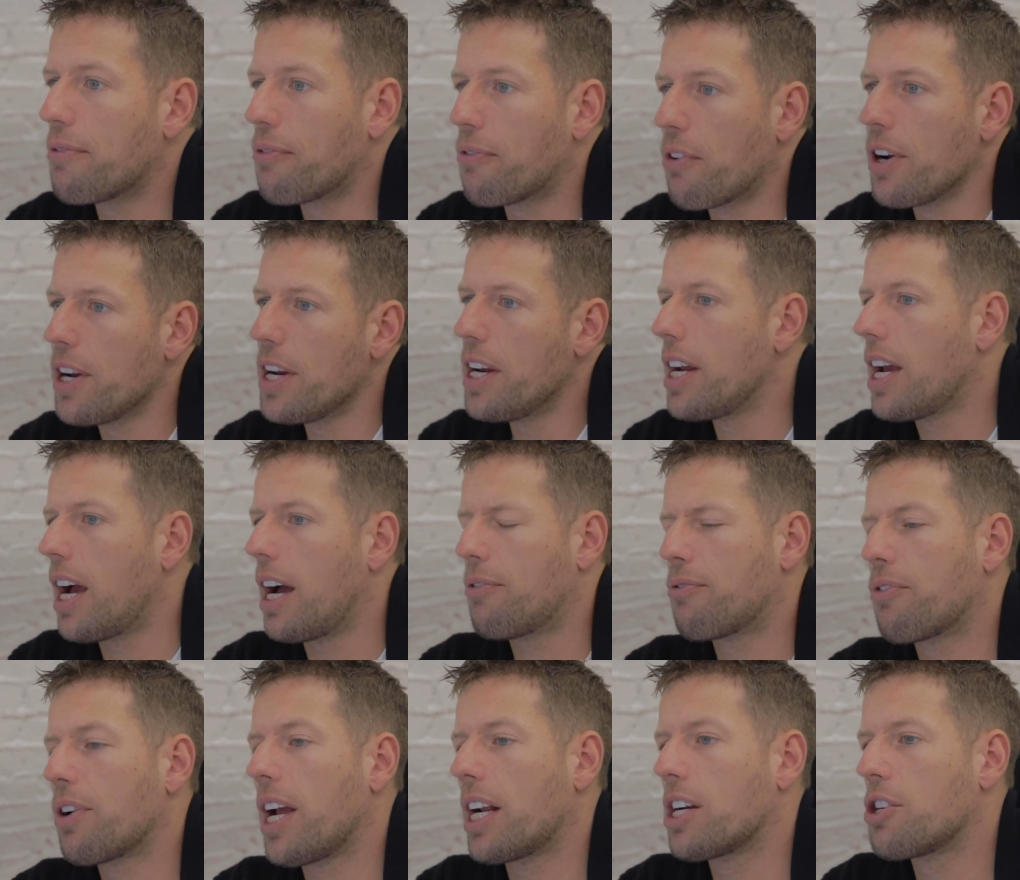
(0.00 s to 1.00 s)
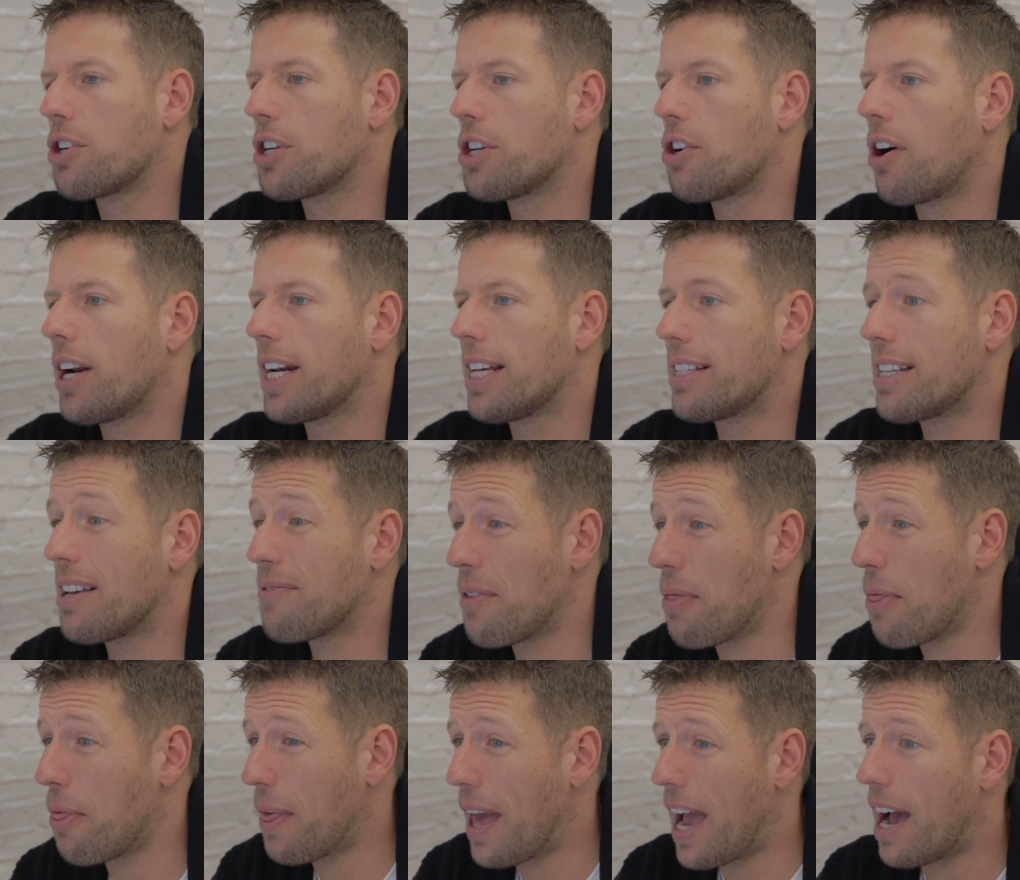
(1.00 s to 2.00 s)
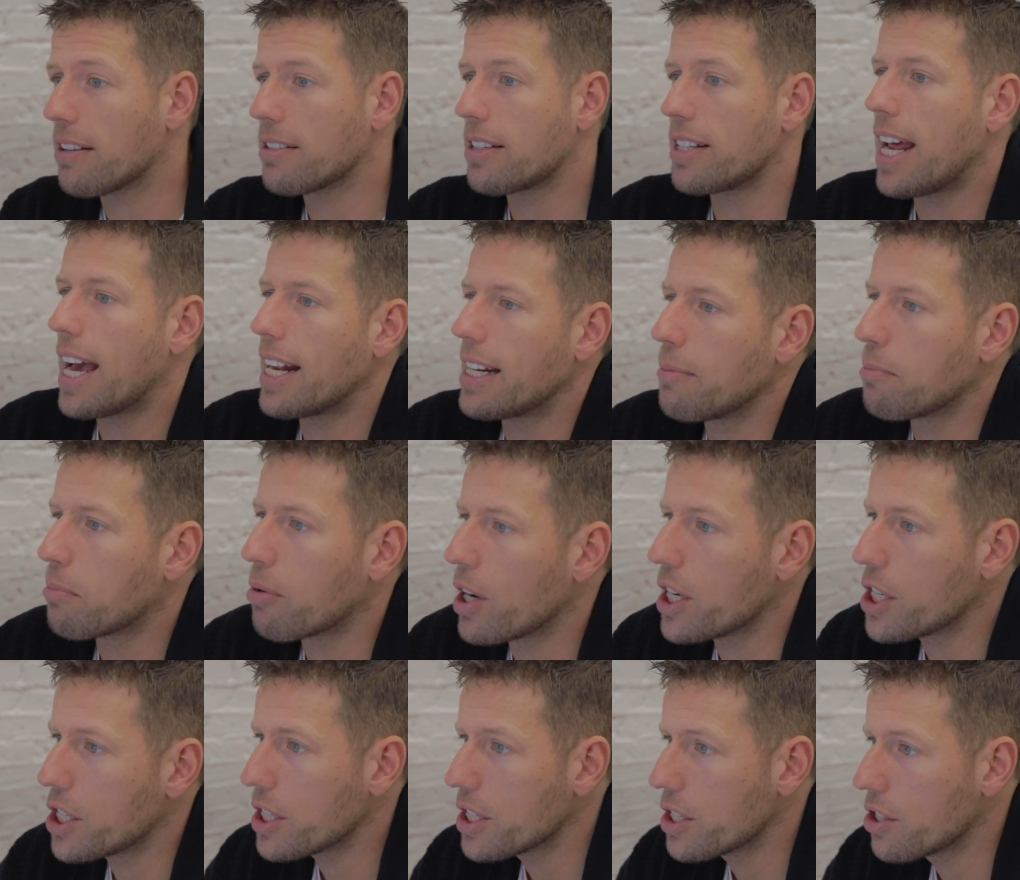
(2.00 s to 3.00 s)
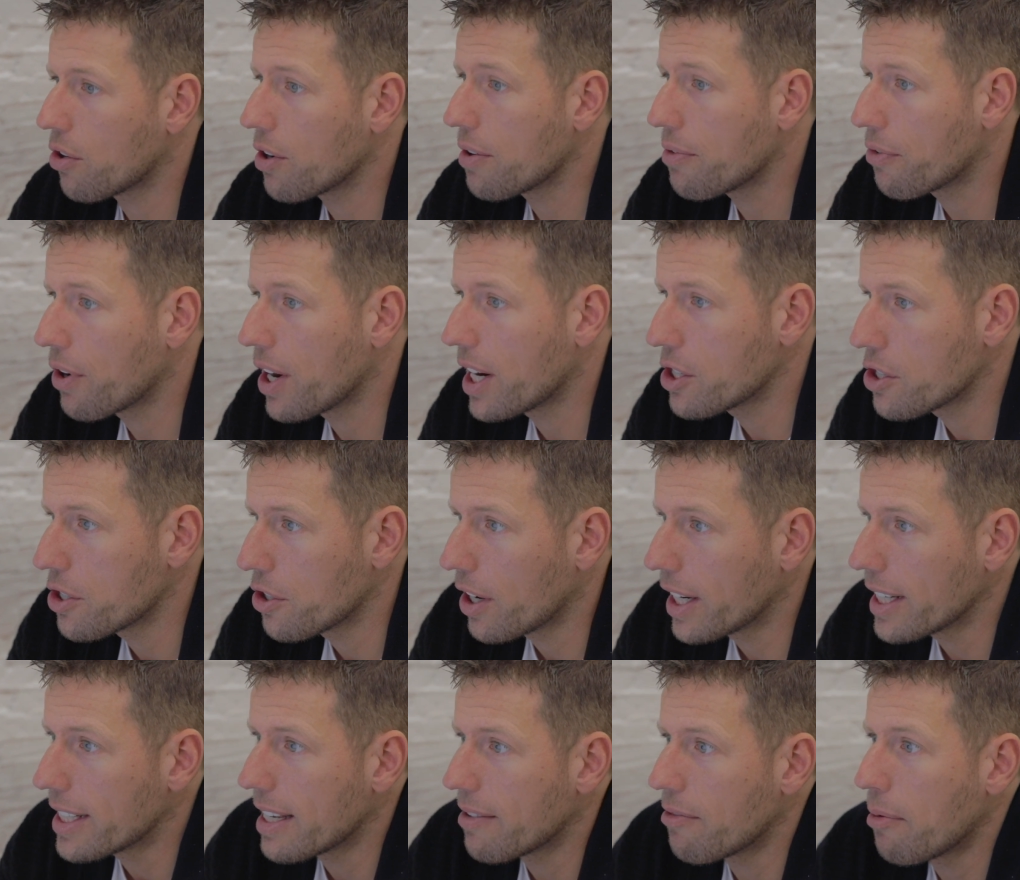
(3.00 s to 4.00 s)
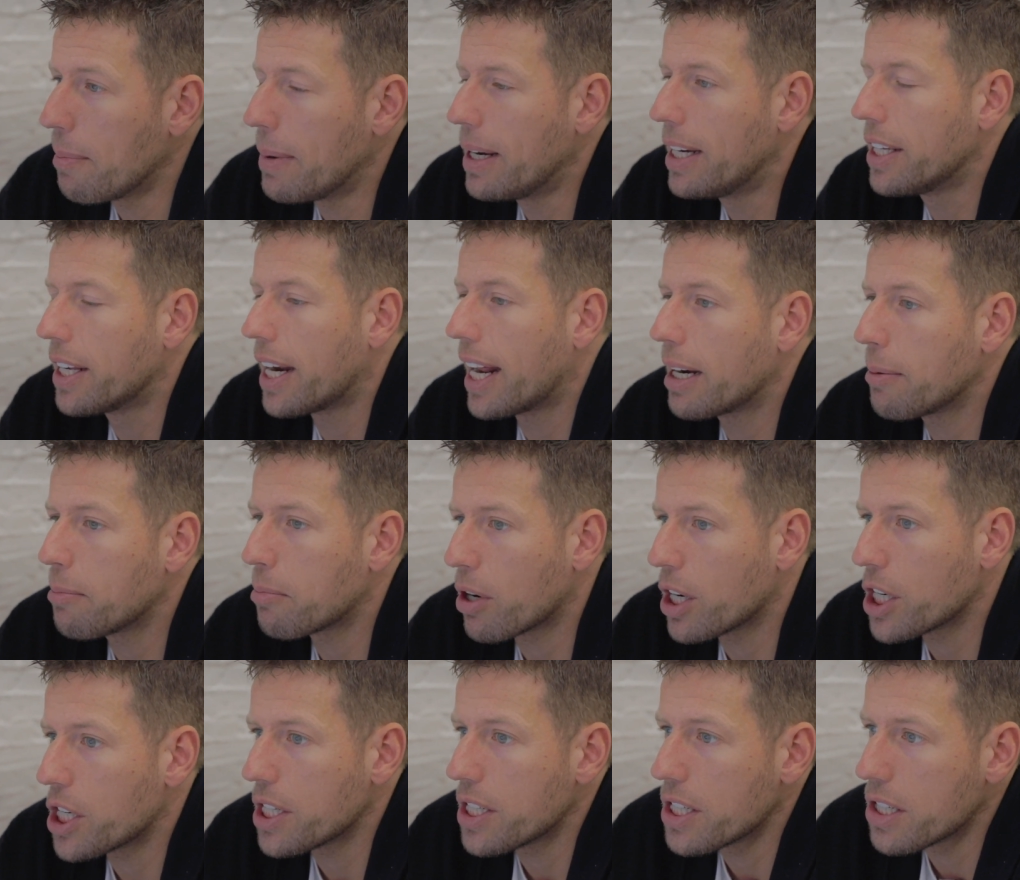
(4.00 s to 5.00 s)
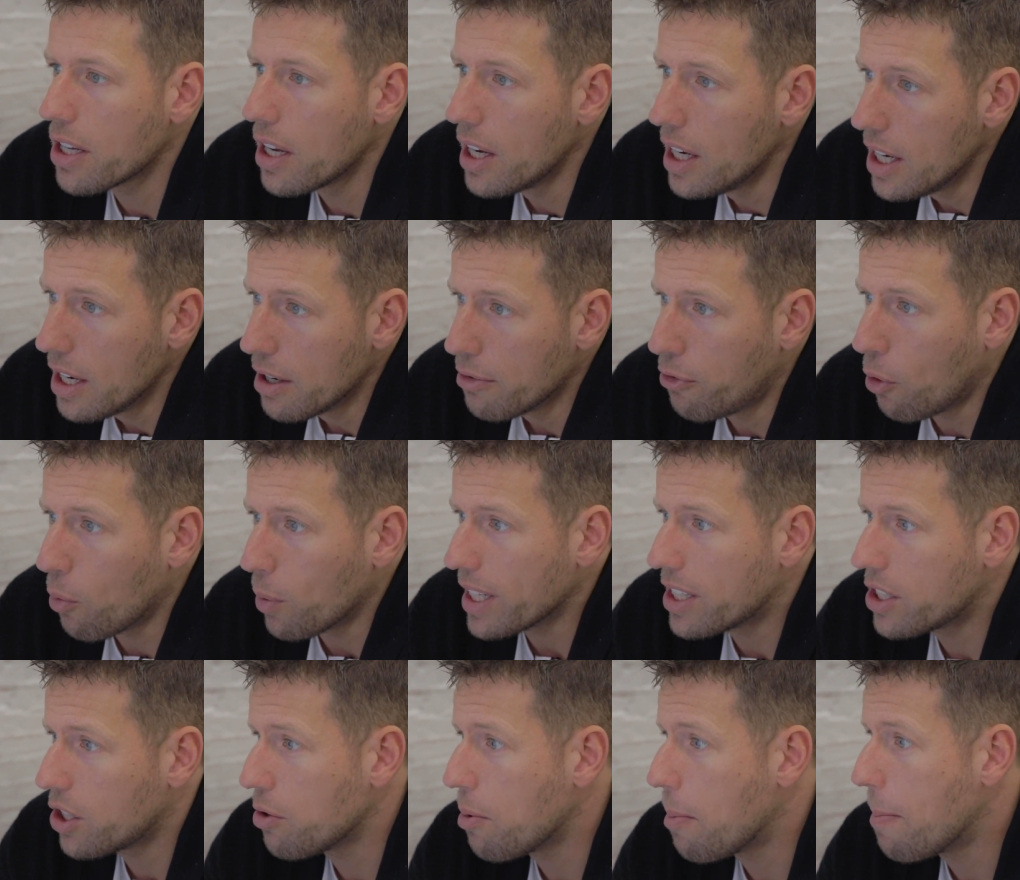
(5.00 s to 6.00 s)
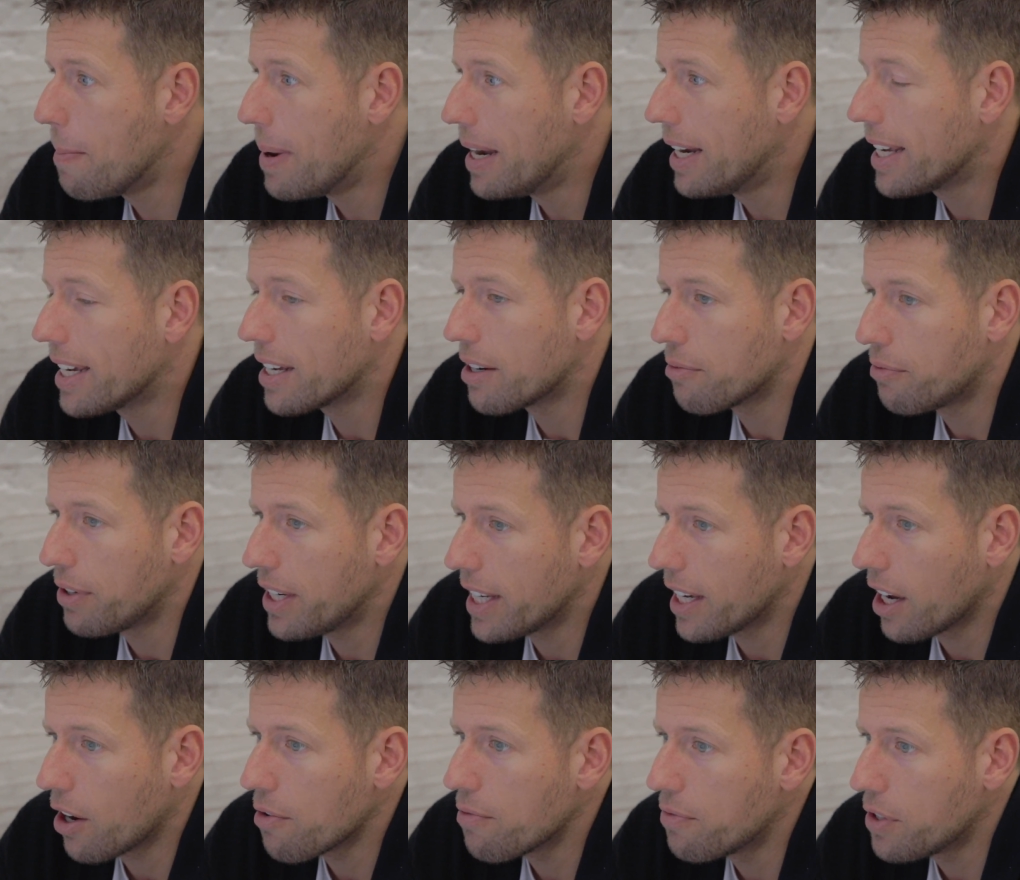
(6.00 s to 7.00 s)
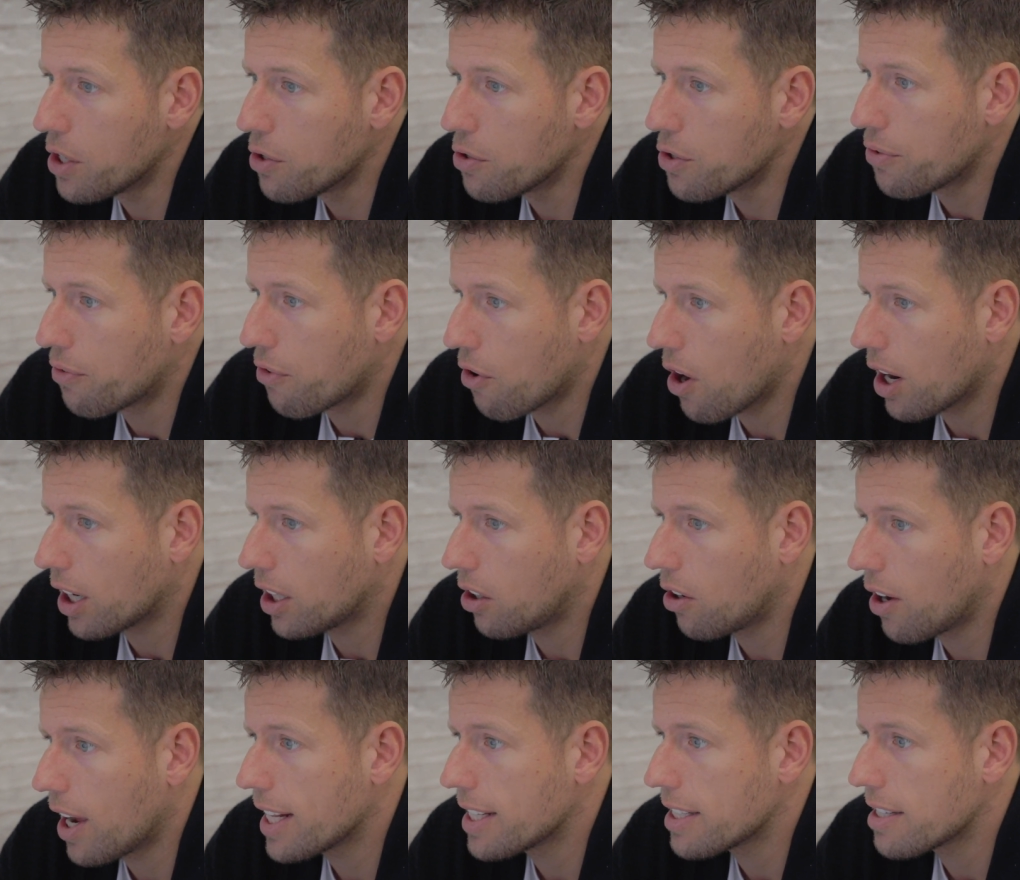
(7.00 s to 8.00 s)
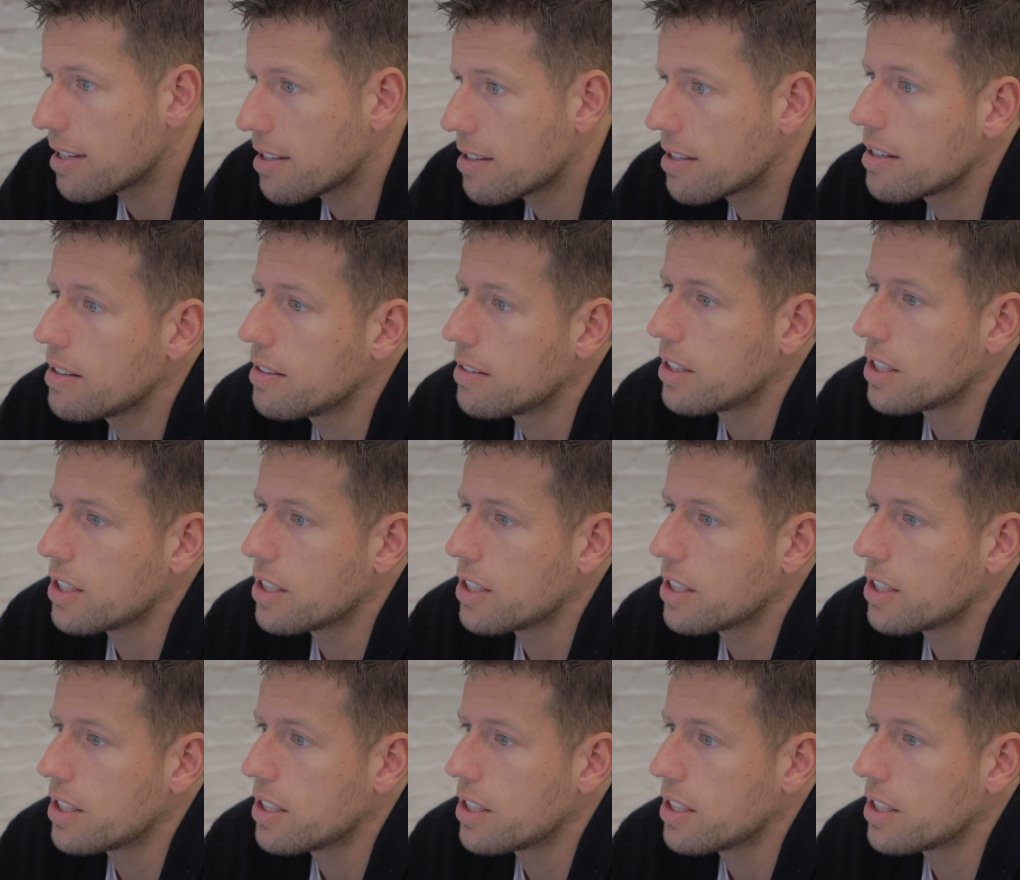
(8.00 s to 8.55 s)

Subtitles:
397,000 ad impressions, sorry, 397 million ad impressions, 42 million video views for our clients,